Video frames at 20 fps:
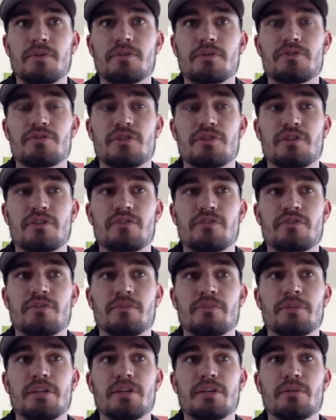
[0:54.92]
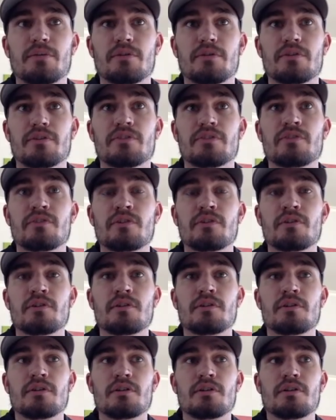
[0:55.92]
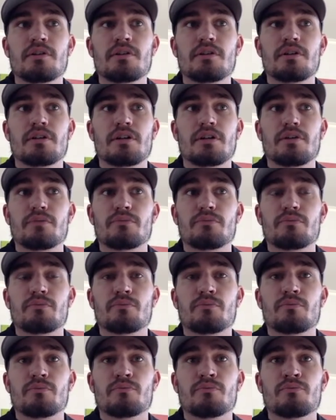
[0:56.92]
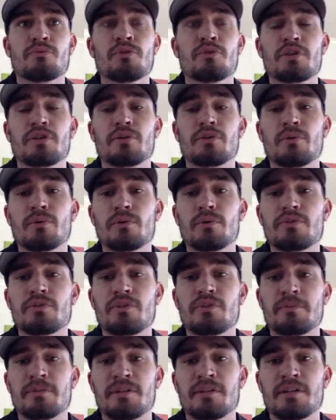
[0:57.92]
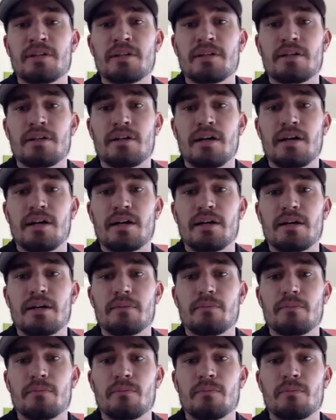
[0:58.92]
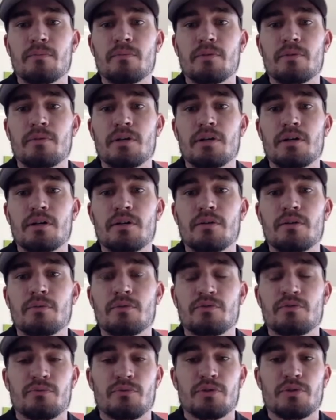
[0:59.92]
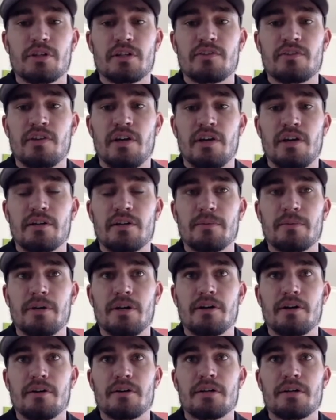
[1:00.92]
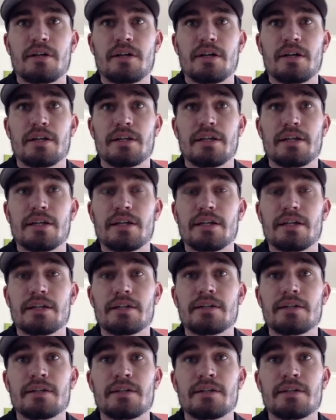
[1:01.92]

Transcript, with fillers: just to me was really cool, something that I was really excited about. And then,